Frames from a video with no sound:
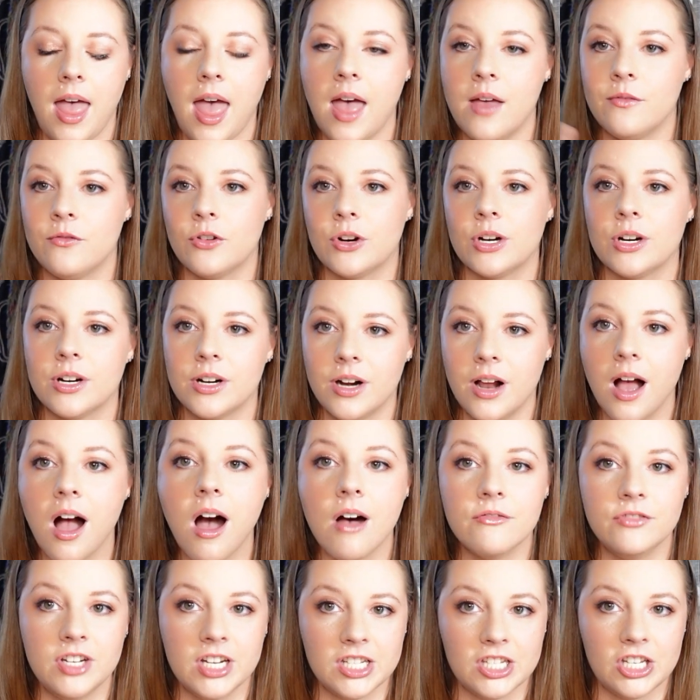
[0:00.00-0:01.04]
ever
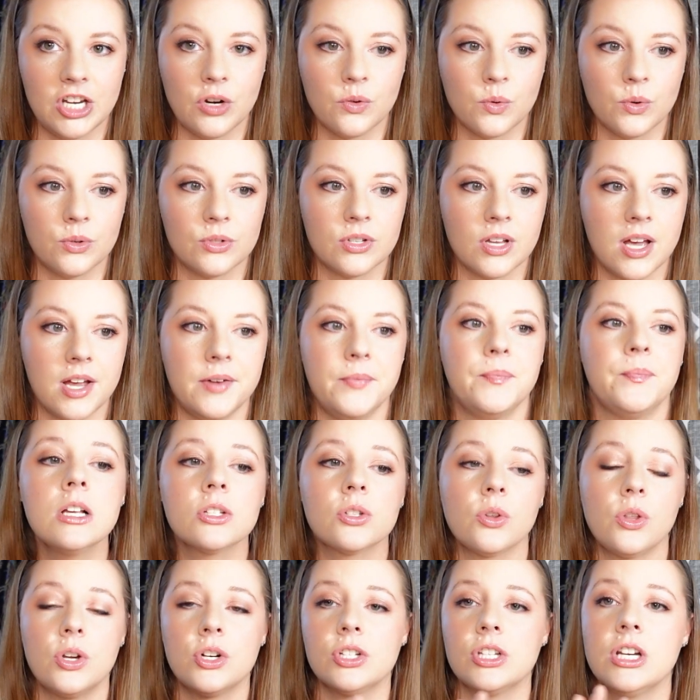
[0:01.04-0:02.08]
of Disney Cruise Line.
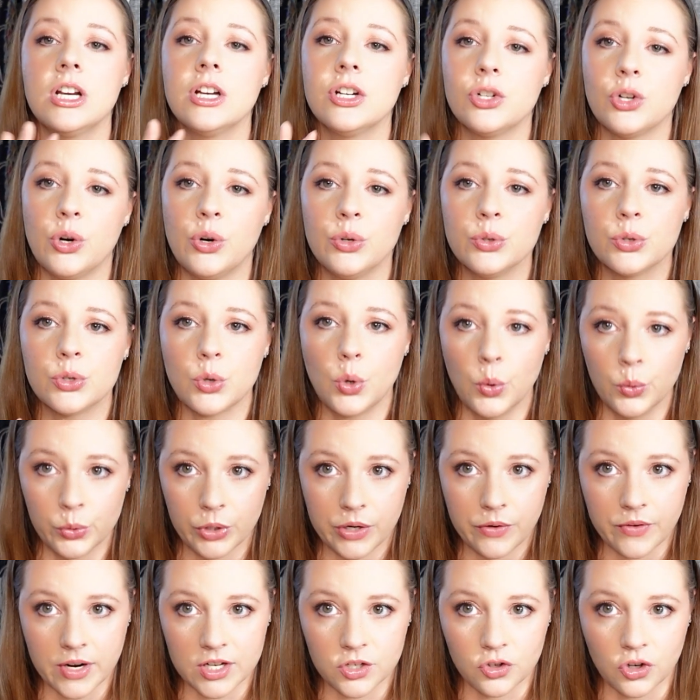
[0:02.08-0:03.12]
So there's an adults
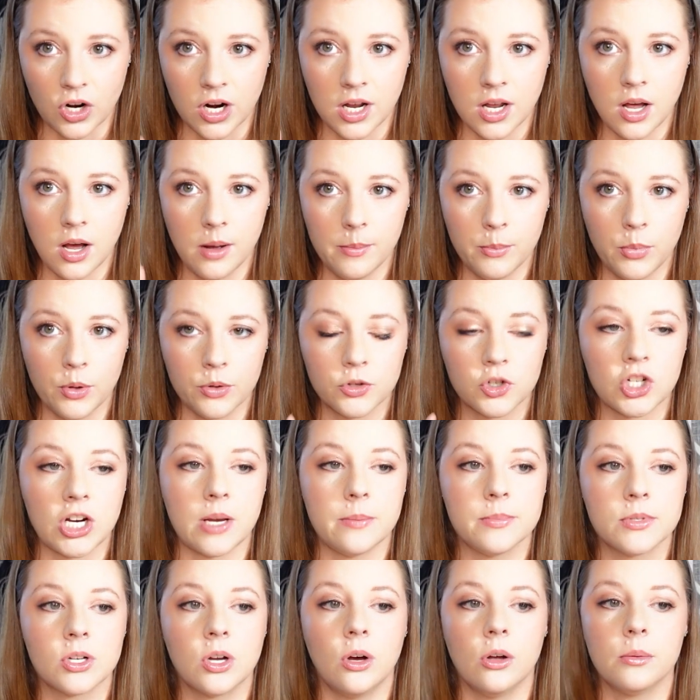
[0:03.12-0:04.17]
only restaurant on both
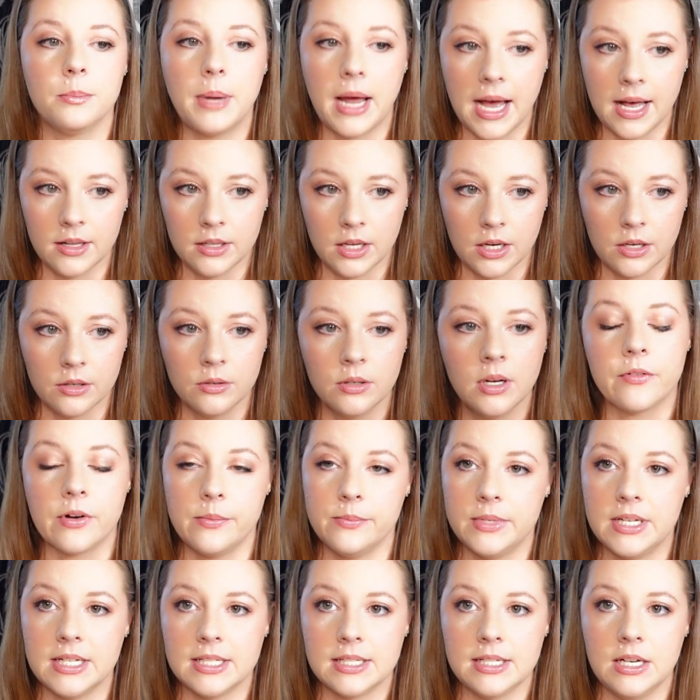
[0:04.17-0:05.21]
ships called Palo
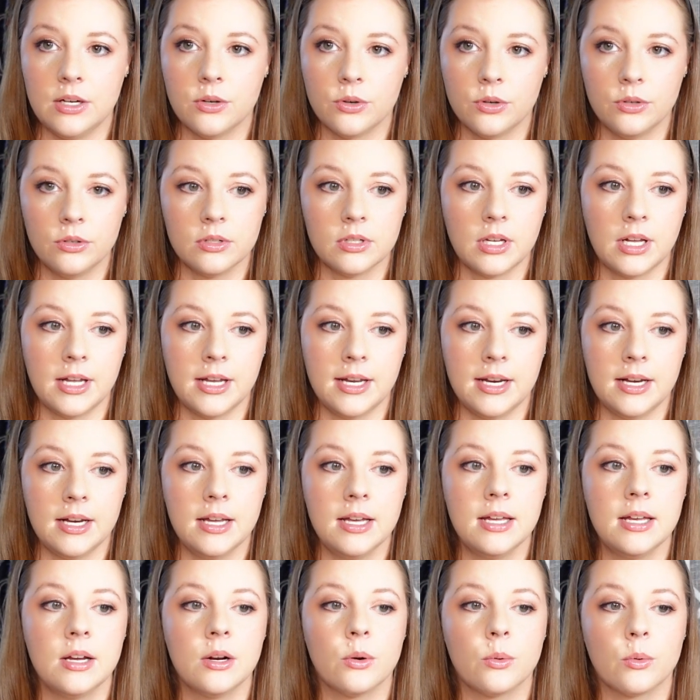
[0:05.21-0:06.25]
from Disney Cruise Line.
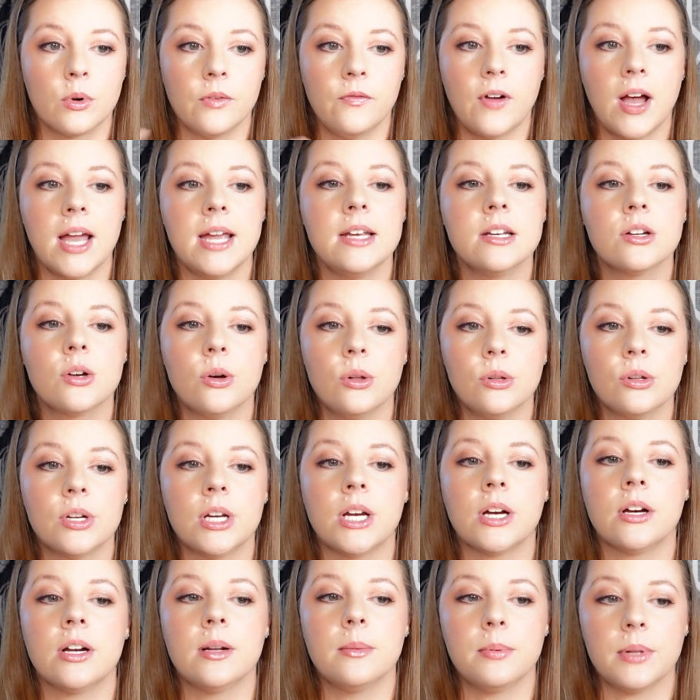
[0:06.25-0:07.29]
Refined
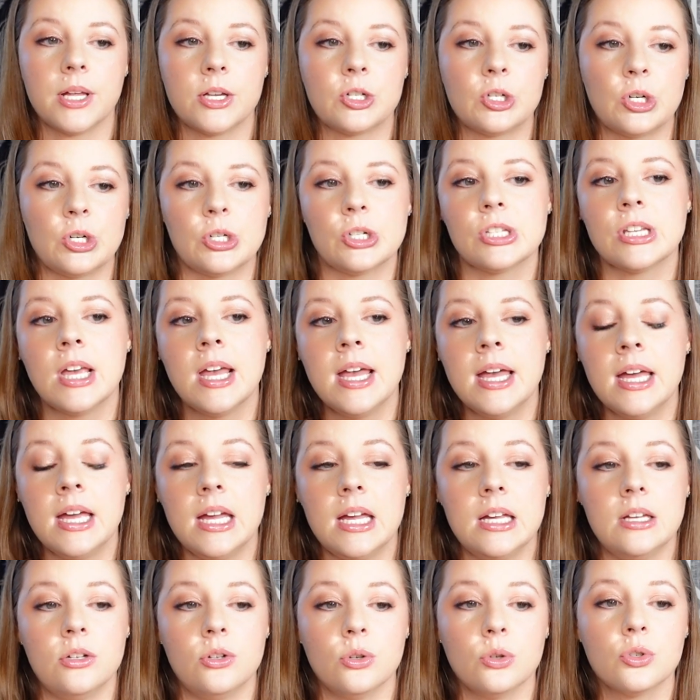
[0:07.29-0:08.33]
culinary pleasures.
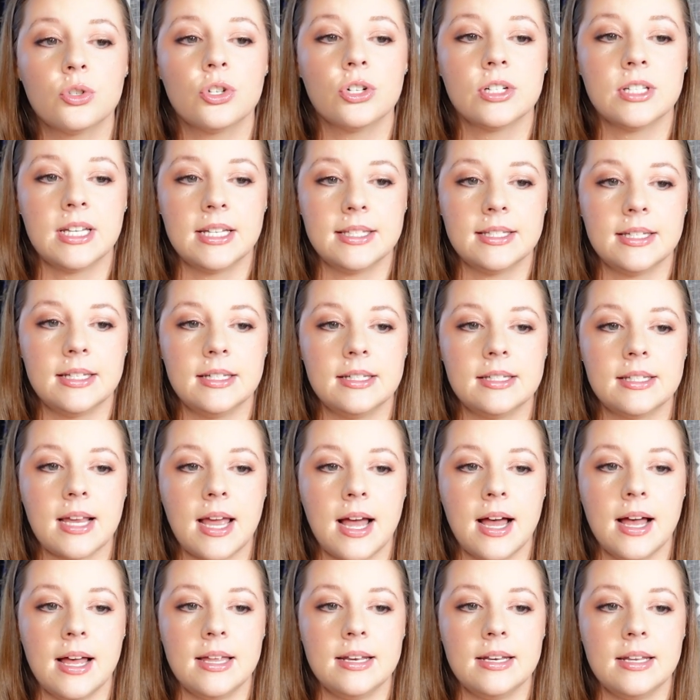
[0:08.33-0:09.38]
Indulge your senses
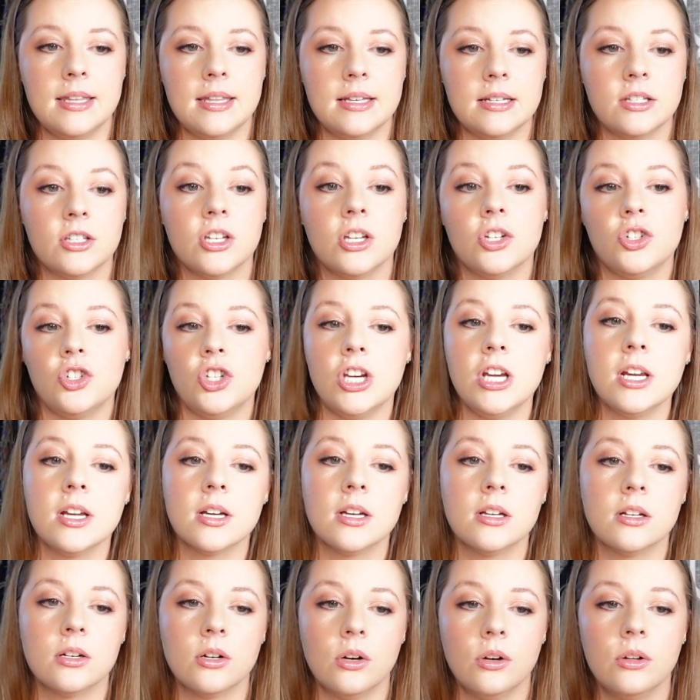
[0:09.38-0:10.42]
at this chic
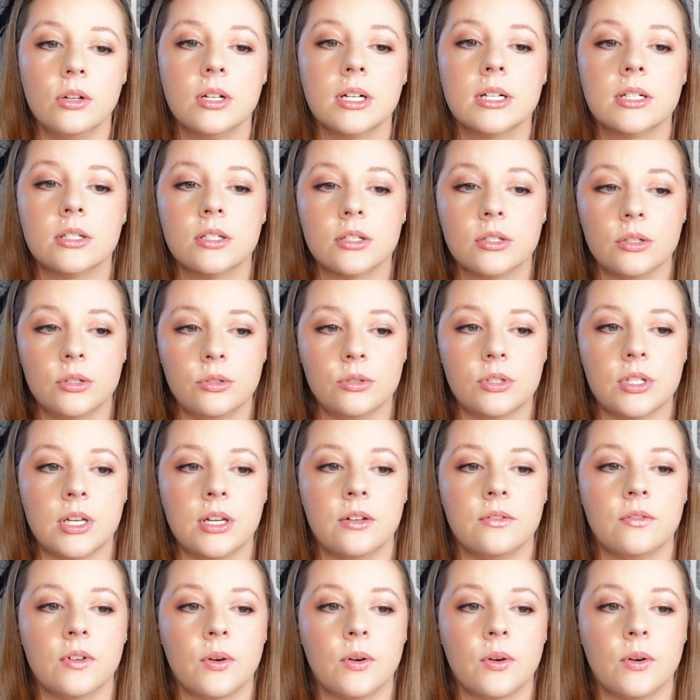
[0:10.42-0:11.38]
adult exclusive